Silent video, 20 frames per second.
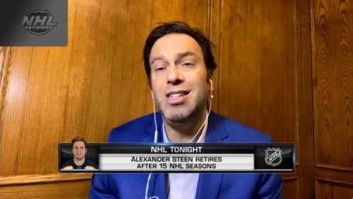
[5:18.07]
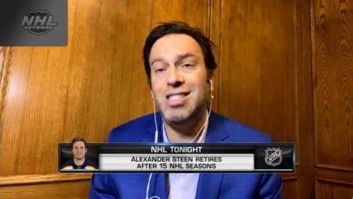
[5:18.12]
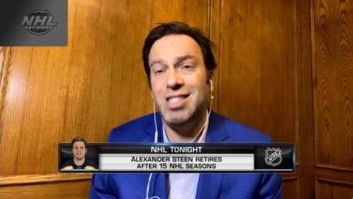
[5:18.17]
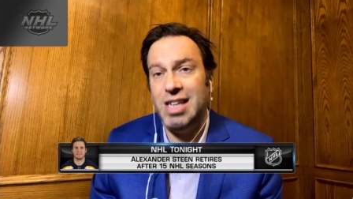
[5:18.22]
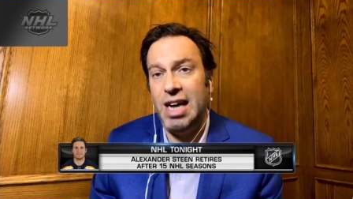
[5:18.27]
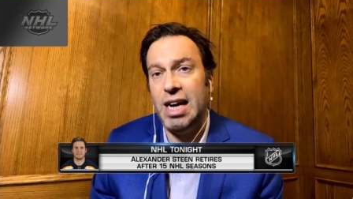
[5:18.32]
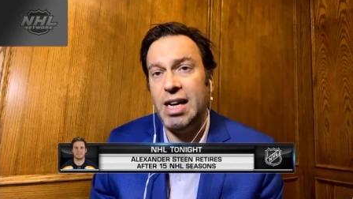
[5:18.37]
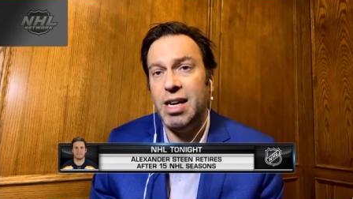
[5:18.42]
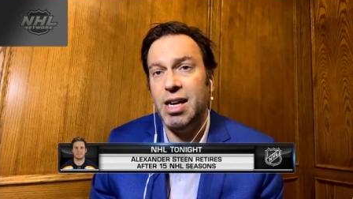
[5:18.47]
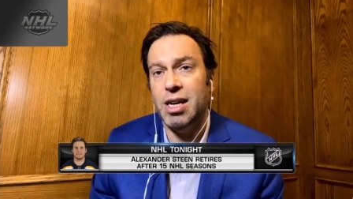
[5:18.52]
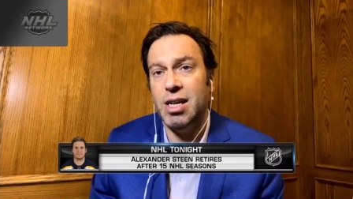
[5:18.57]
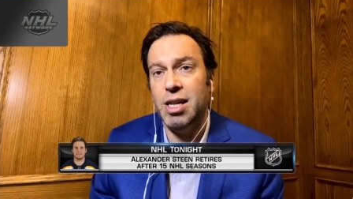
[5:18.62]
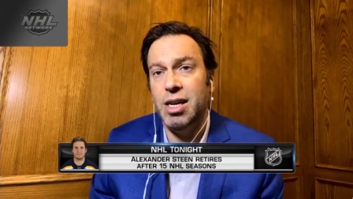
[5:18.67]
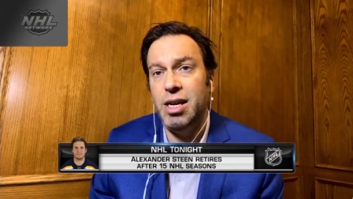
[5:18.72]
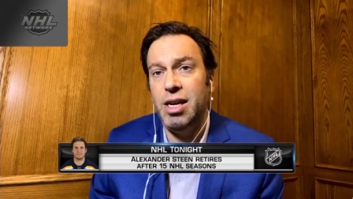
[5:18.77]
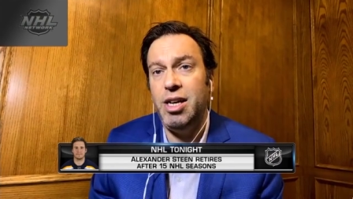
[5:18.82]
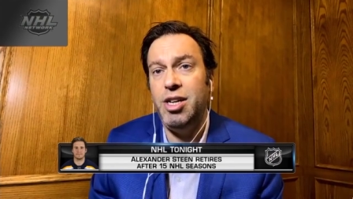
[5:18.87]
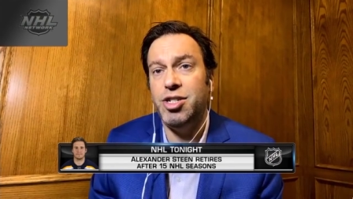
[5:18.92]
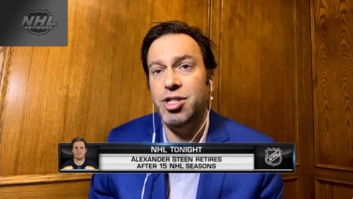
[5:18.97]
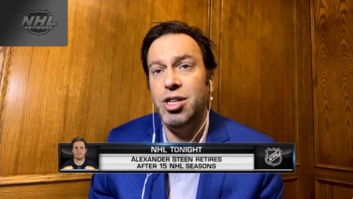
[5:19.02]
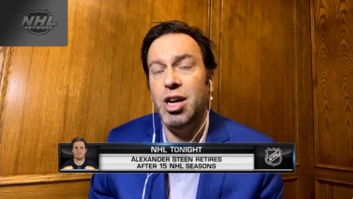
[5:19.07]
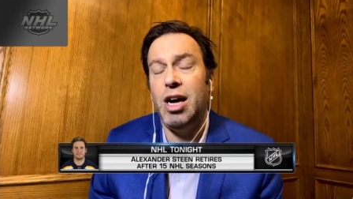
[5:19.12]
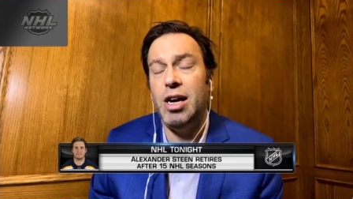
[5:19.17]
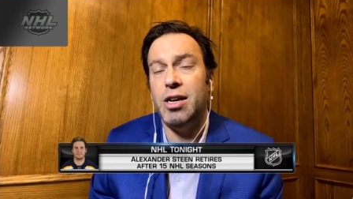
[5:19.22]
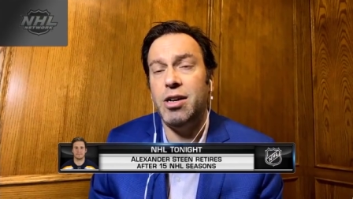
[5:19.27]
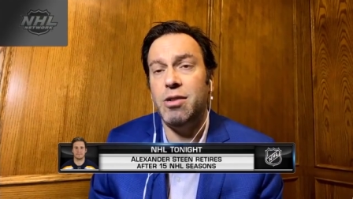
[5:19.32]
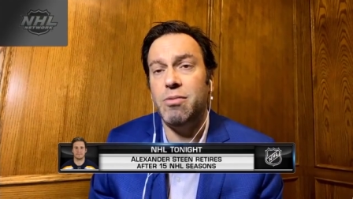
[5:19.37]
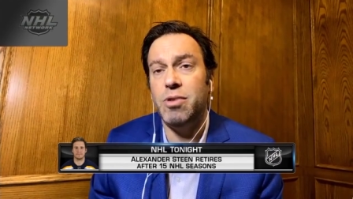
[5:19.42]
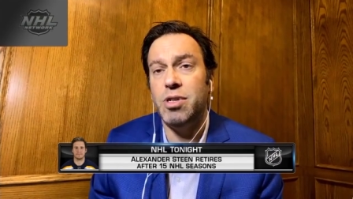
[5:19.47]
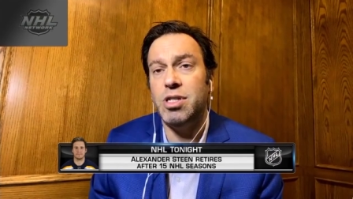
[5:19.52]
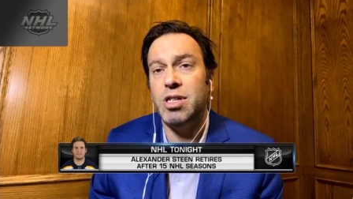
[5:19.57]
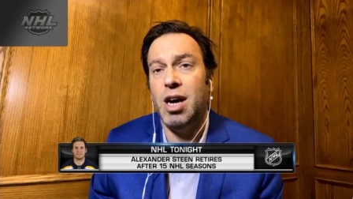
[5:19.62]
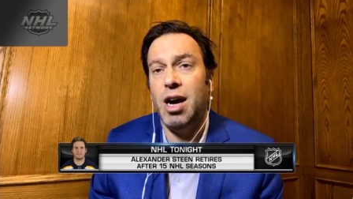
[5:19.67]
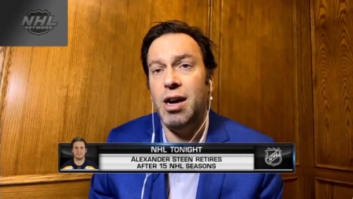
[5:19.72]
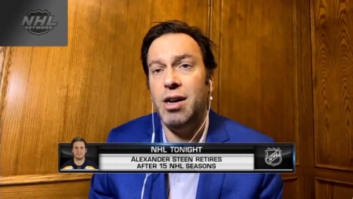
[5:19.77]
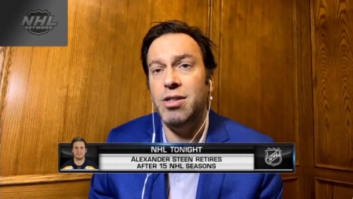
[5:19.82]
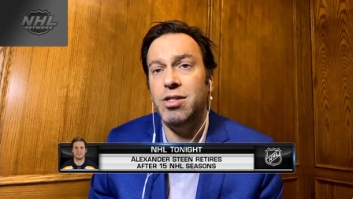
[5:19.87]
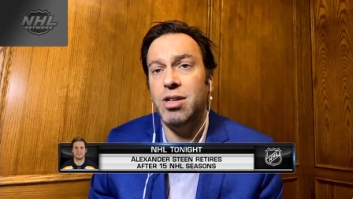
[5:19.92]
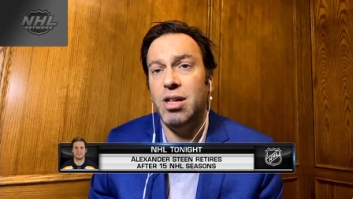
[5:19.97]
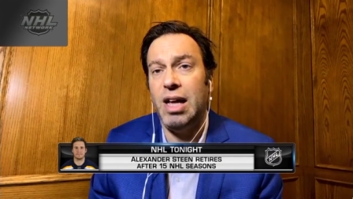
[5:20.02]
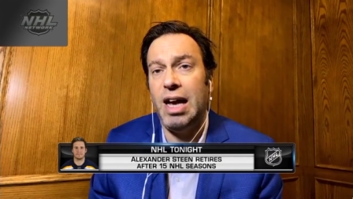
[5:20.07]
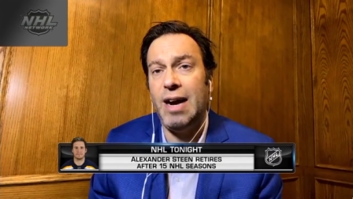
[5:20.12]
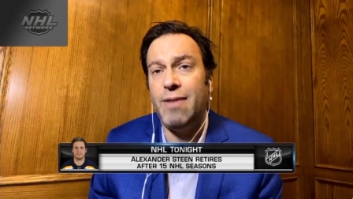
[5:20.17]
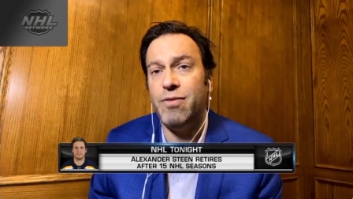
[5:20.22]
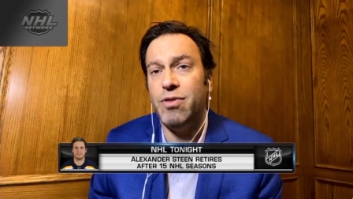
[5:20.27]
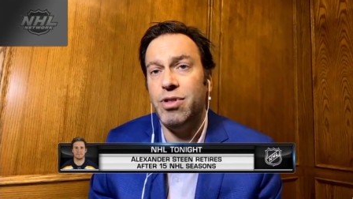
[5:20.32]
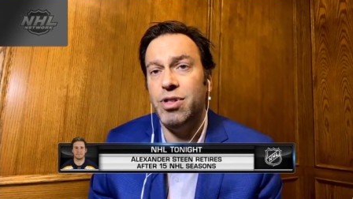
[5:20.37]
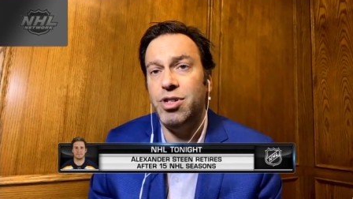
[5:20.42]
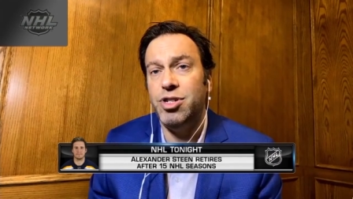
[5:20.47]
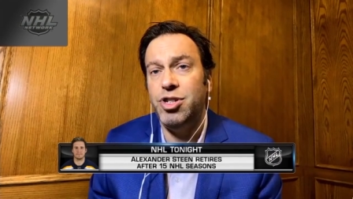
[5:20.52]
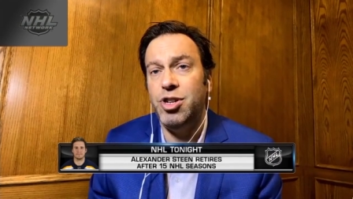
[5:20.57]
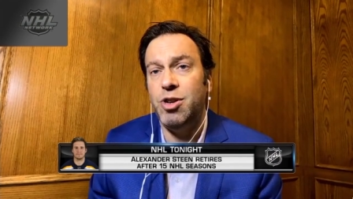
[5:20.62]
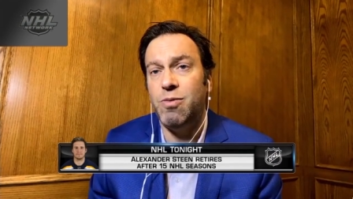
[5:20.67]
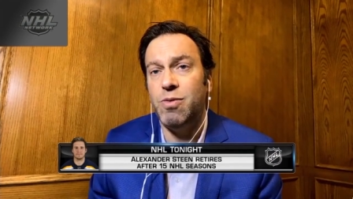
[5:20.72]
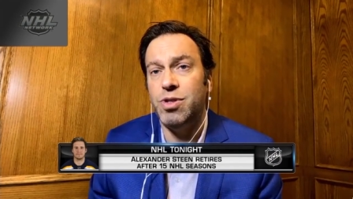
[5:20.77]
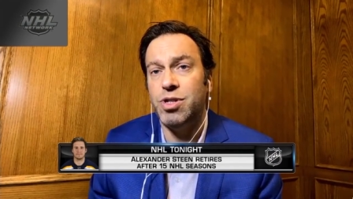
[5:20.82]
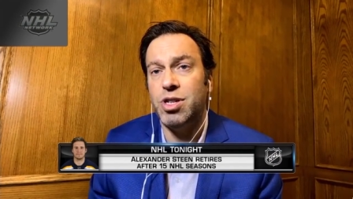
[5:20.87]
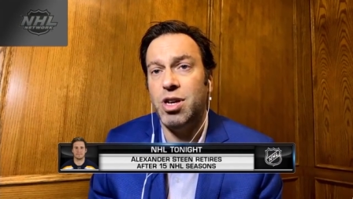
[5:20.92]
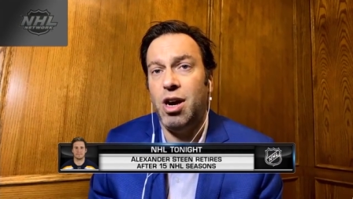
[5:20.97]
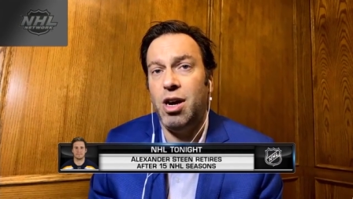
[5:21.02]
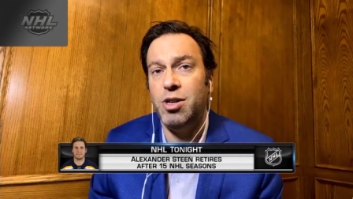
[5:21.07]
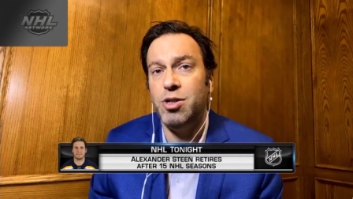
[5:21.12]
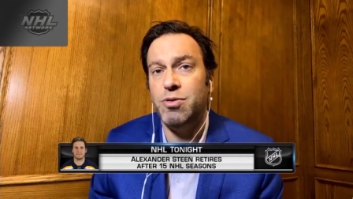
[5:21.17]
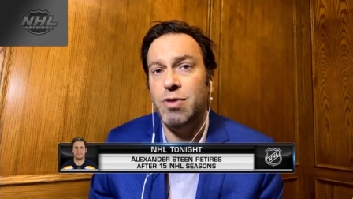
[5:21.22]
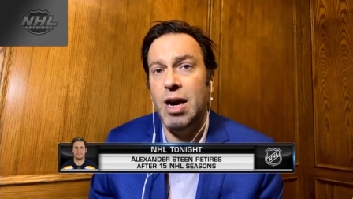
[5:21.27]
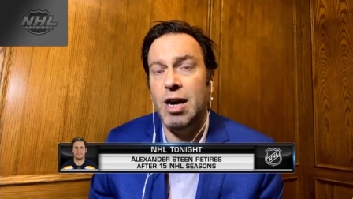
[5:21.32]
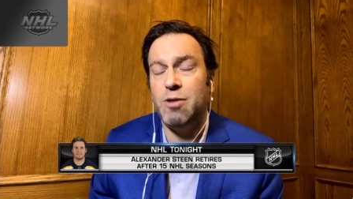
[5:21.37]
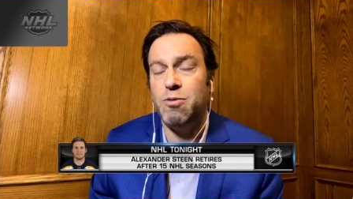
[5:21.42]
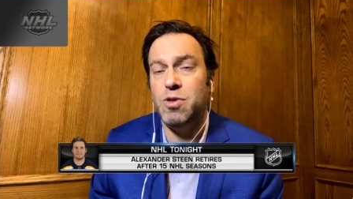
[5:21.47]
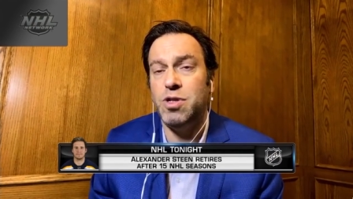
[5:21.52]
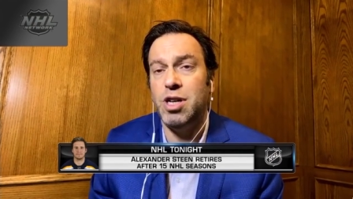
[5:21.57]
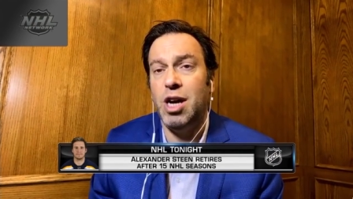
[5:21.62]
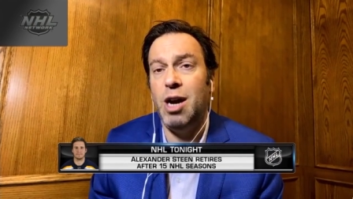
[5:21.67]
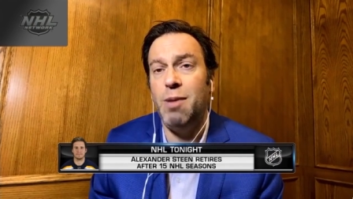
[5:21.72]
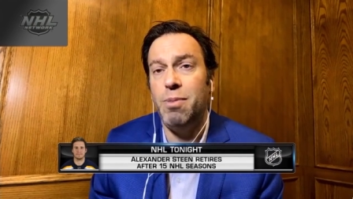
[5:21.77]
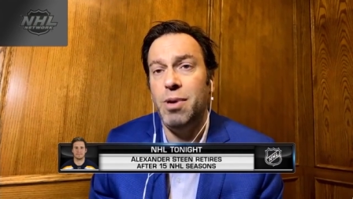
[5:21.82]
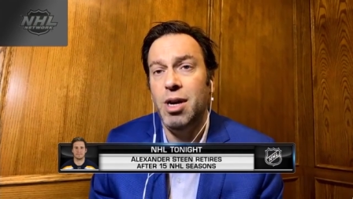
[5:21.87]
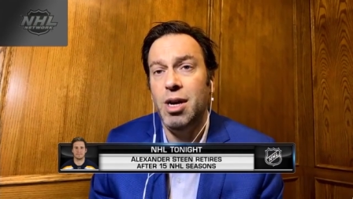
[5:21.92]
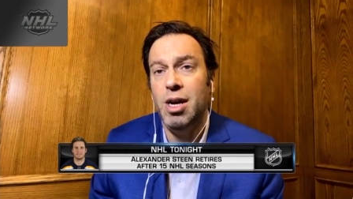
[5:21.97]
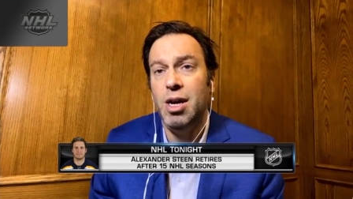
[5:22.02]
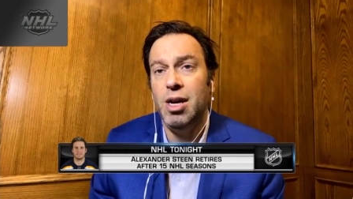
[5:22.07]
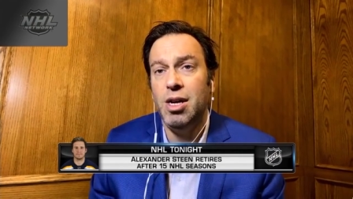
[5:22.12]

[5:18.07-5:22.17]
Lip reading: Technically, he's not going to retire until after this year when his contract was up,